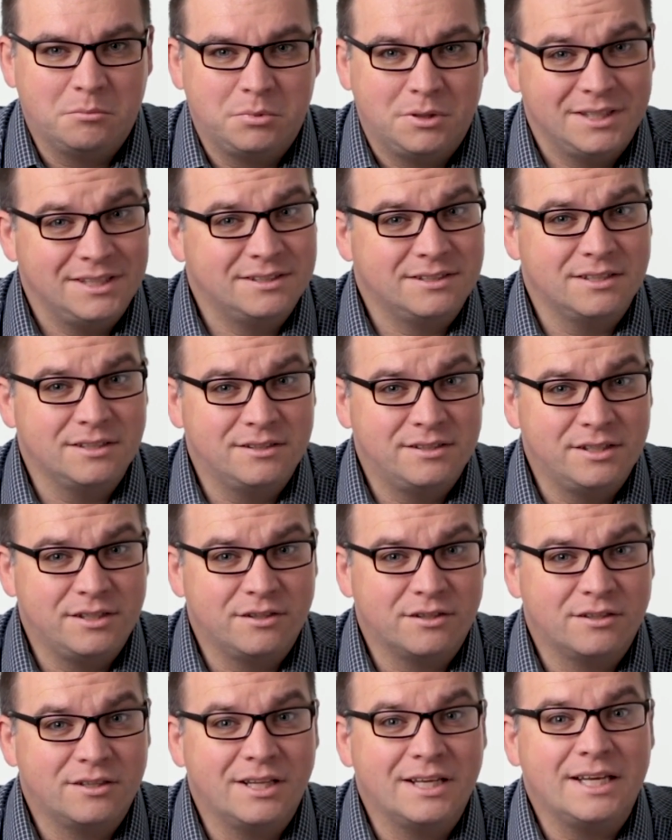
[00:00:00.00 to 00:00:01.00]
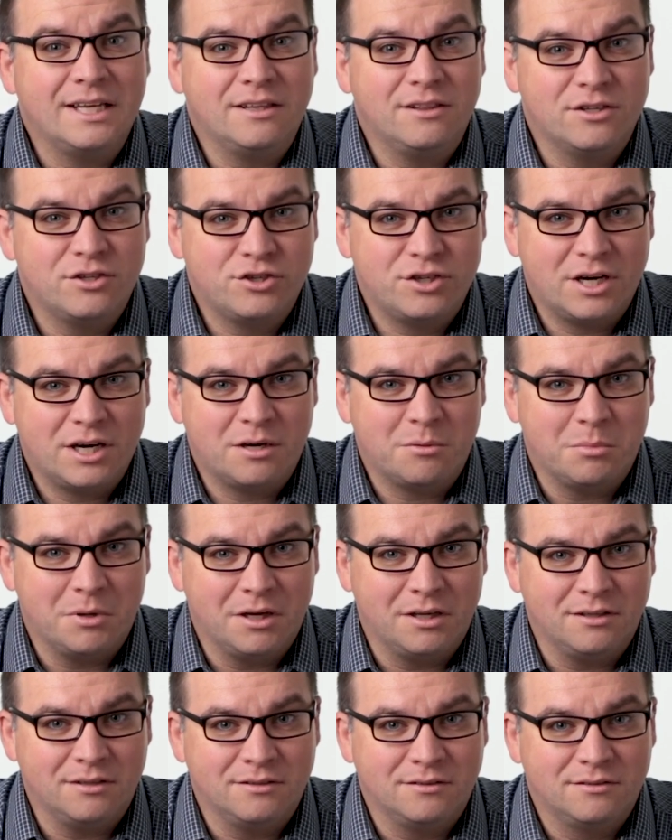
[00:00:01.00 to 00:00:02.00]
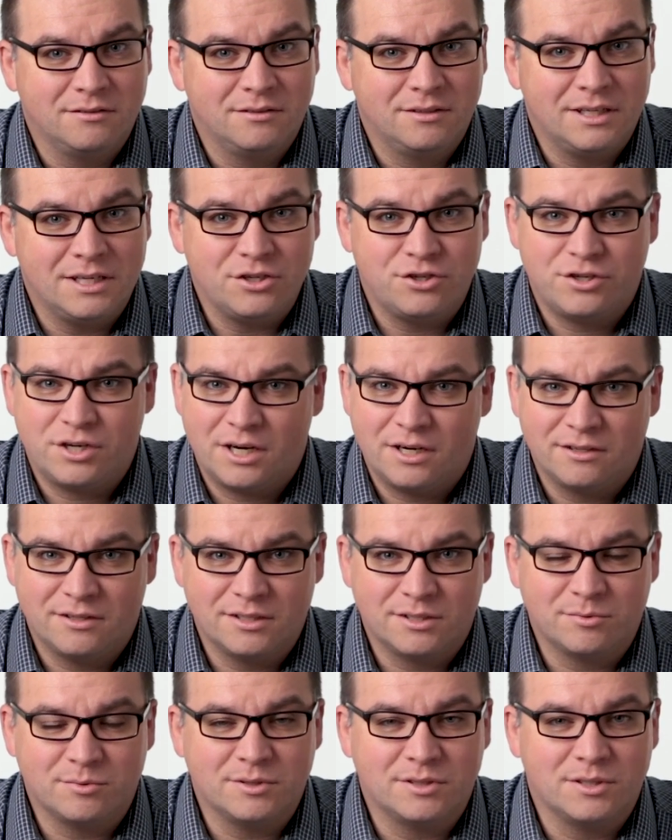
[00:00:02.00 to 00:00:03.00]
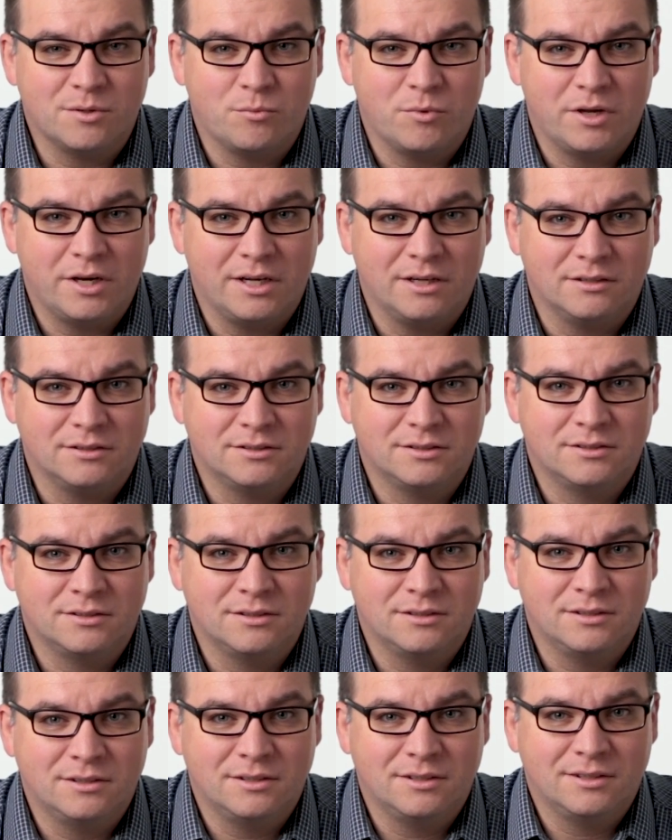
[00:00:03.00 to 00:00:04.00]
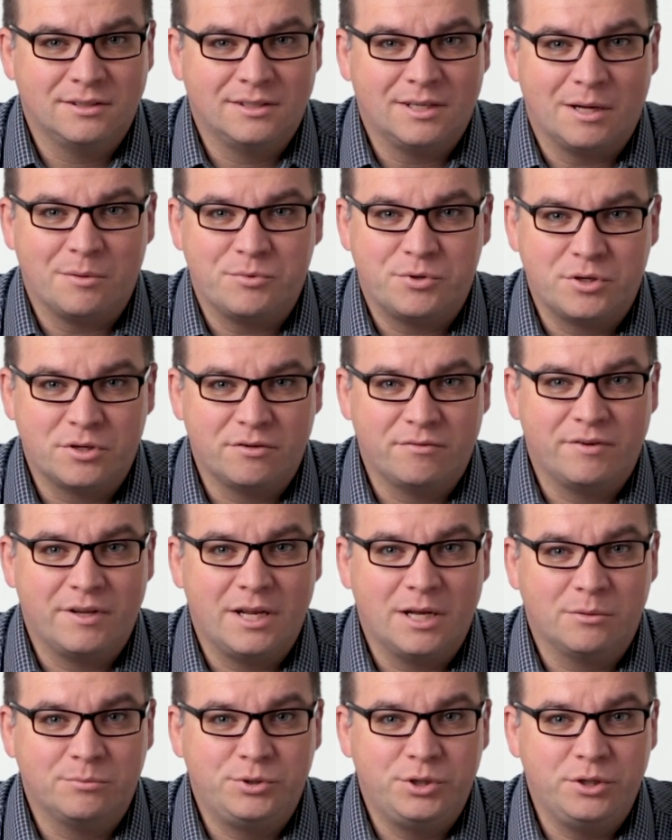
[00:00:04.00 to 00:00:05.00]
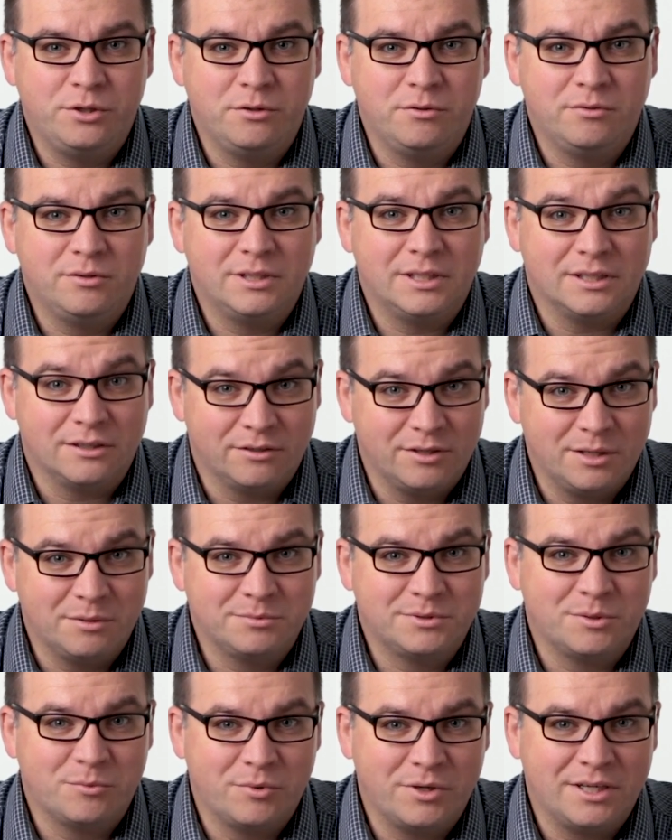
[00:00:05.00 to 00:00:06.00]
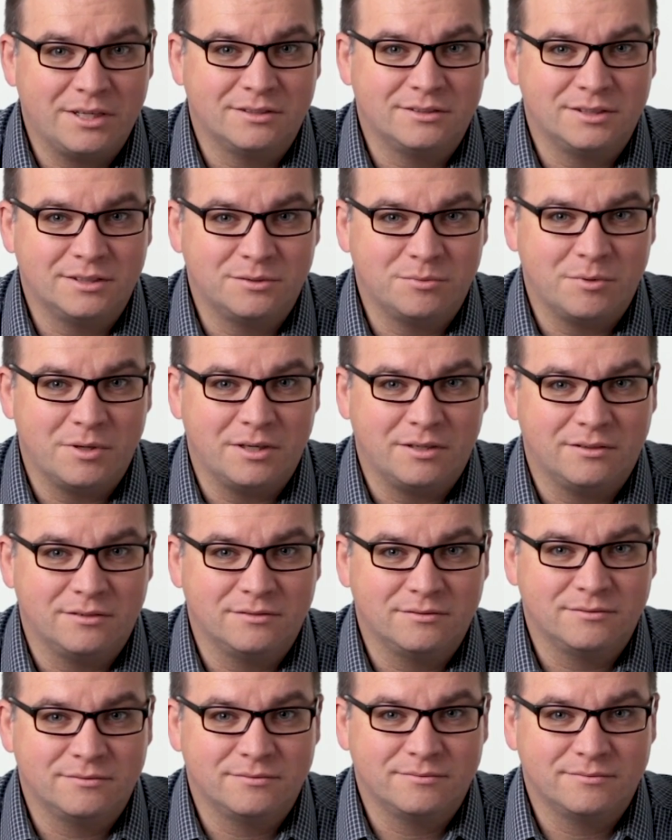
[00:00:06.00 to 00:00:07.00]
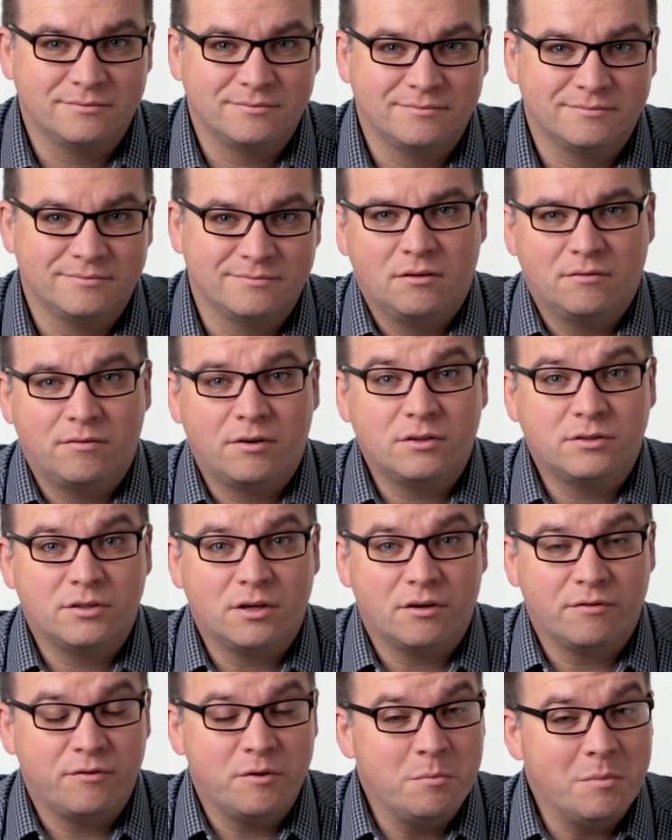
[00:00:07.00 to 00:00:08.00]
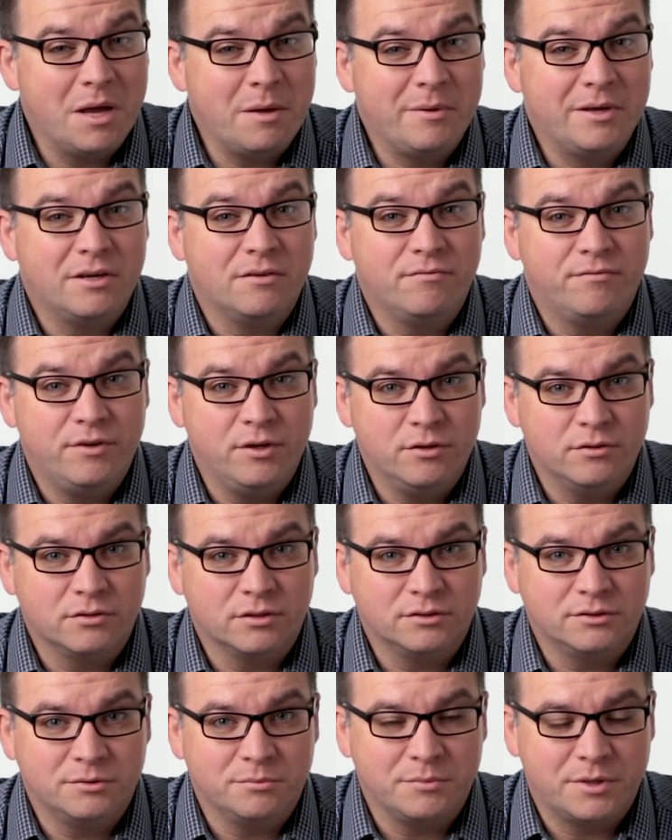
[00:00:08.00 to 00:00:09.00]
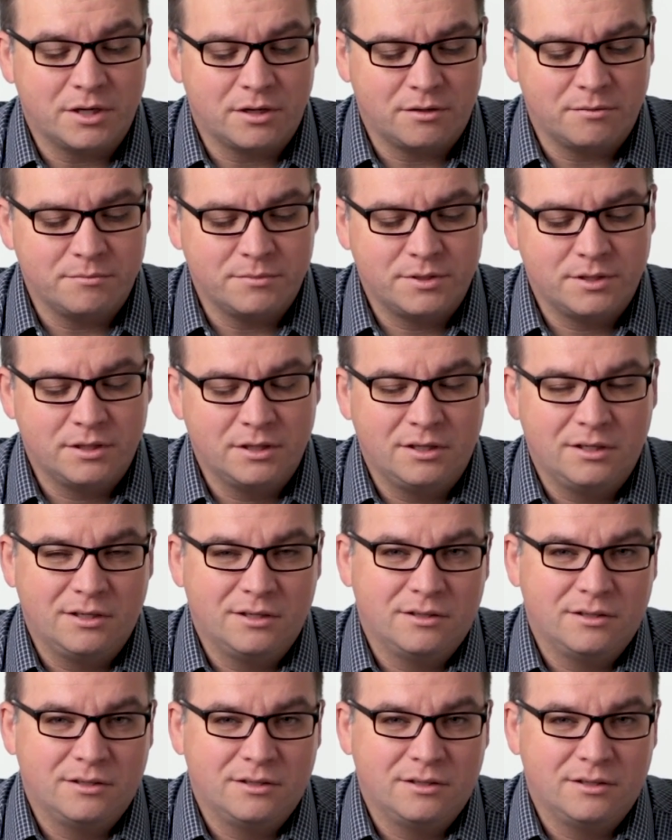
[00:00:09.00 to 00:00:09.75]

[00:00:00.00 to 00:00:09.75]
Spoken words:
please consider clicking the share button and share this with someone else. I'm sure if it helped you, it'll help someone else as well. First off, you may be confused on some terms.